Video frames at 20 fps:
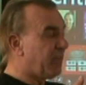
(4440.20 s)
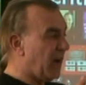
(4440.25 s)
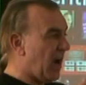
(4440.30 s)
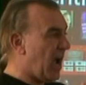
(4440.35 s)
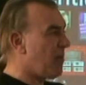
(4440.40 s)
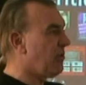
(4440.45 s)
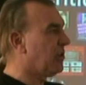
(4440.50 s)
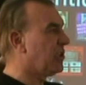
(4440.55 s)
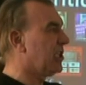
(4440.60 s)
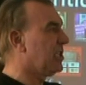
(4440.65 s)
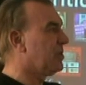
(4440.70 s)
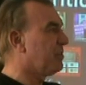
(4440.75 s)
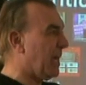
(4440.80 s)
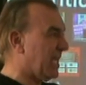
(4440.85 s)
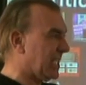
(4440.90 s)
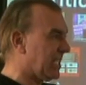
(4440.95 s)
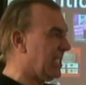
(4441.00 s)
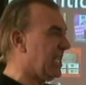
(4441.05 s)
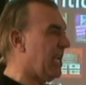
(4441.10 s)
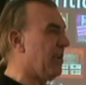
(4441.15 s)
viruses,
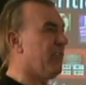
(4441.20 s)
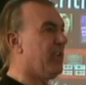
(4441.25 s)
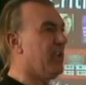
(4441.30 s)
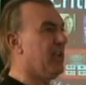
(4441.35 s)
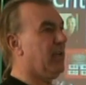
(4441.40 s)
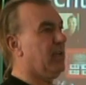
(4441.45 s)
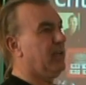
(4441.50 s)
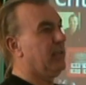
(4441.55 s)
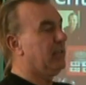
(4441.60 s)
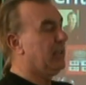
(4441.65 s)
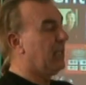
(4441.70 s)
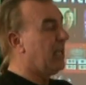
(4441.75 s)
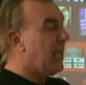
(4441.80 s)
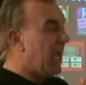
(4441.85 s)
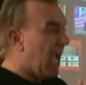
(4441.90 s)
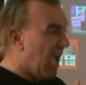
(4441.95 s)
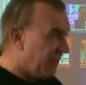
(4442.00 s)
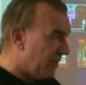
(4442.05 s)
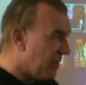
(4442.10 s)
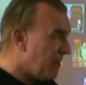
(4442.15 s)
bacteria,
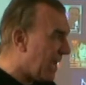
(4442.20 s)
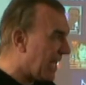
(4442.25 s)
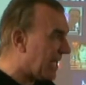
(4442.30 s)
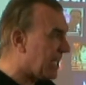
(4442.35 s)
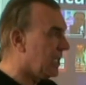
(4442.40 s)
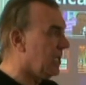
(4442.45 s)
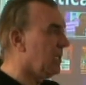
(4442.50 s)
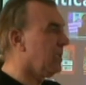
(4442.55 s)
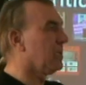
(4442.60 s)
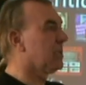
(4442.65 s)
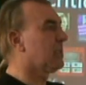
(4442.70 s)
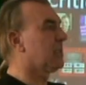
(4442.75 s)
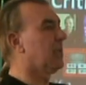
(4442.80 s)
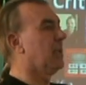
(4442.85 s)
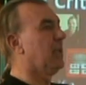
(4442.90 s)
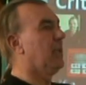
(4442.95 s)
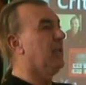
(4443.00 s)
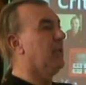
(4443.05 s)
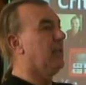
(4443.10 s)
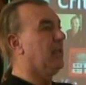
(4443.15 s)
heavy
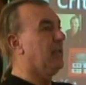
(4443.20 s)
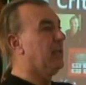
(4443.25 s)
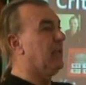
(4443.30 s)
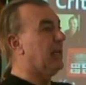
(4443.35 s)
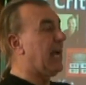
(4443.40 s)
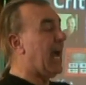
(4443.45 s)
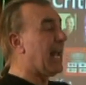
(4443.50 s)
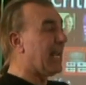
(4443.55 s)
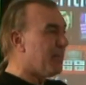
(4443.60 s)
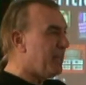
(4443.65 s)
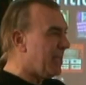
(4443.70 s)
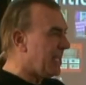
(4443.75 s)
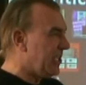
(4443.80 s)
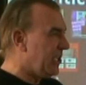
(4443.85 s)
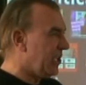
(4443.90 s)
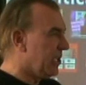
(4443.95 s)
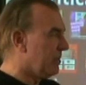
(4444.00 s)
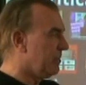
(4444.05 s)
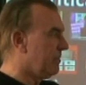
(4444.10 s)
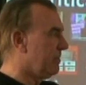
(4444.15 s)
metals,
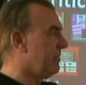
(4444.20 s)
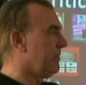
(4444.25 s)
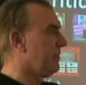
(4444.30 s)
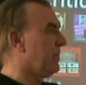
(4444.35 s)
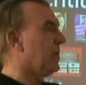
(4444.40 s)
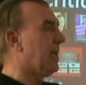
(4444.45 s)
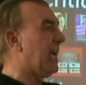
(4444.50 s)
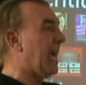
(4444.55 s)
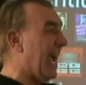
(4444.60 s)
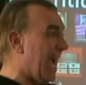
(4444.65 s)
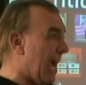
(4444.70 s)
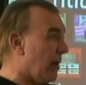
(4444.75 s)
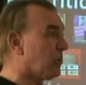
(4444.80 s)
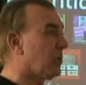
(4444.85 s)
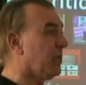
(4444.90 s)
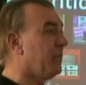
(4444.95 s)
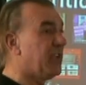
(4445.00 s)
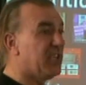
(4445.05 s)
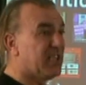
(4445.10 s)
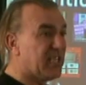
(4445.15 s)
aluminium
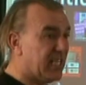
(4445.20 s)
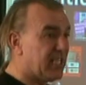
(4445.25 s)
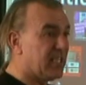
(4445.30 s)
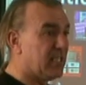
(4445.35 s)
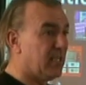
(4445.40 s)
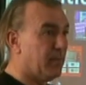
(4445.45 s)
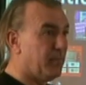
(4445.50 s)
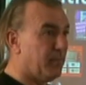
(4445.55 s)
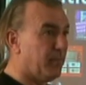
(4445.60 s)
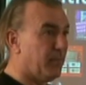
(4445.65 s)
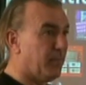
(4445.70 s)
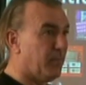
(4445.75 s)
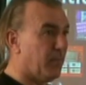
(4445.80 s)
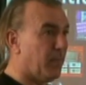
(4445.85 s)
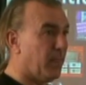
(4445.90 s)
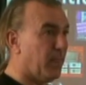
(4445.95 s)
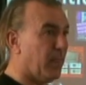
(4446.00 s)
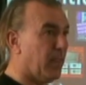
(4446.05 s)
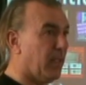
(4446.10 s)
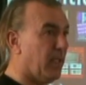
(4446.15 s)
out of your system.
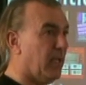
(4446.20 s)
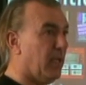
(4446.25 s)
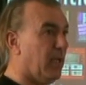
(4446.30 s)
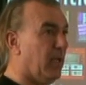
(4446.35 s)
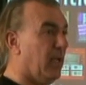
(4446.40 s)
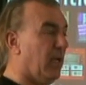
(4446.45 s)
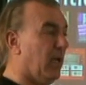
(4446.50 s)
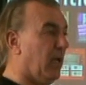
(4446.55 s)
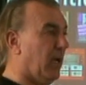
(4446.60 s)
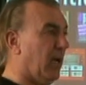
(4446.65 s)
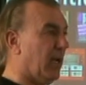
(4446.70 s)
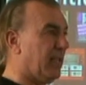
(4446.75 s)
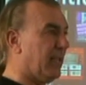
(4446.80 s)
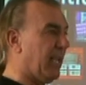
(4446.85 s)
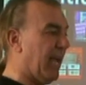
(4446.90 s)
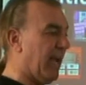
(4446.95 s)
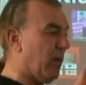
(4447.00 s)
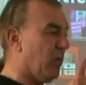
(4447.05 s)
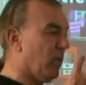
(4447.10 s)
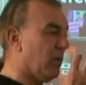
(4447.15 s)
Okay.
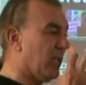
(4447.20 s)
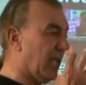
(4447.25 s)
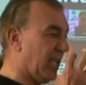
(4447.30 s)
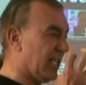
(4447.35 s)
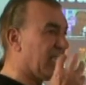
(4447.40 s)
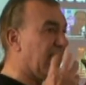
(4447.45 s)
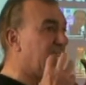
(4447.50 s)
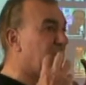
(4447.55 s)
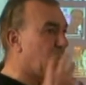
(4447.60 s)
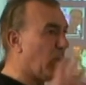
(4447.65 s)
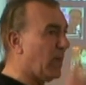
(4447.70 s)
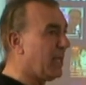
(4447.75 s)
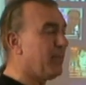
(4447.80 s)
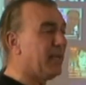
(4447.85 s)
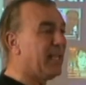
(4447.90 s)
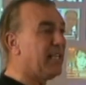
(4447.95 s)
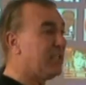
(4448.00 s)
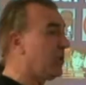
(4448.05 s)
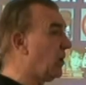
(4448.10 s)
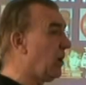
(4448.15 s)
Now, I say 20
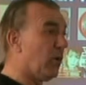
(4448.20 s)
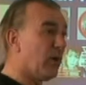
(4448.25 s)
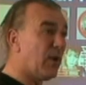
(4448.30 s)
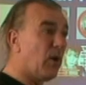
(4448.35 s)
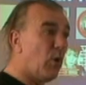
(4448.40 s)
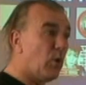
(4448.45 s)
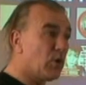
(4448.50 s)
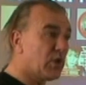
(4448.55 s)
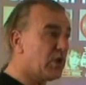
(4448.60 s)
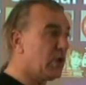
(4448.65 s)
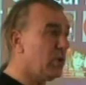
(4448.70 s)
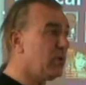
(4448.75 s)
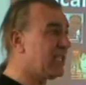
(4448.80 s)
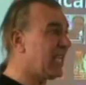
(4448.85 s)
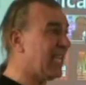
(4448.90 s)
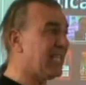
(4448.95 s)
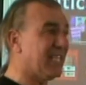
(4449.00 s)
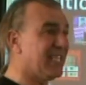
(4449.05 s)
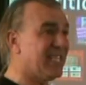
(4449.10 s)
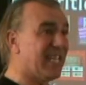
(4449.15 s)
minutes or 2
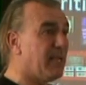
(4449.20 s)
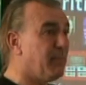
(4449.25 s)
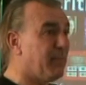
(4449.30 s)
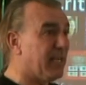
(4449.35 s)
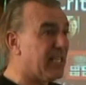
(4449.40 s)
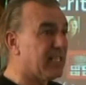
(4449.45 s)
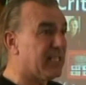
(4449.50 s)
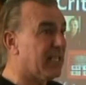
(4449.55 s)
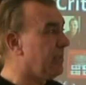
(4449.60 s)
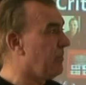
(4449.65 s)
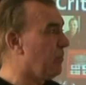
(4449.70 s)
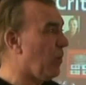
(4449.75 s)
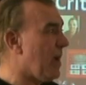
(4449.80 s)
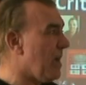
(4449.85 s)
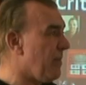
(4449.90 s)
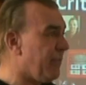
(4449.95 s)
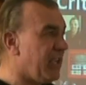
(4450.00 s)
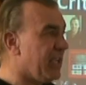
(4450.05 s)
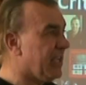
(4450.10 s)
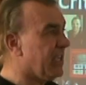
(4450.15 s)
sets of 10 minutes,
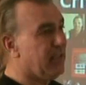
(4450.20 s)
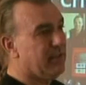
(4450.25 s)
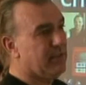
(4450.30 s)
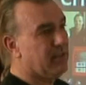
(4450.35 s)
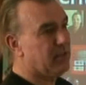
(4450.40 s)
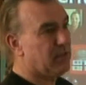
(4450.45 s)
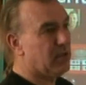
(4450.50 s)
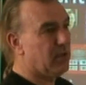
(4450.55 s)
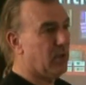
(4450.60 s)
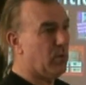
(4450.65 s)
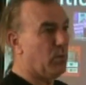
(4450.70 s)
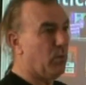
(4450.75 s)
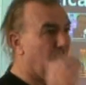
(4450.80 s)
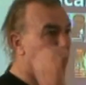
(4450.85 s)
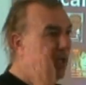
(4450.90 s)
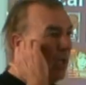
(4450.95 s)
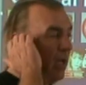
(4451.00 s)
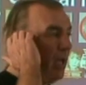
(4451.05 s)
whatever you can do.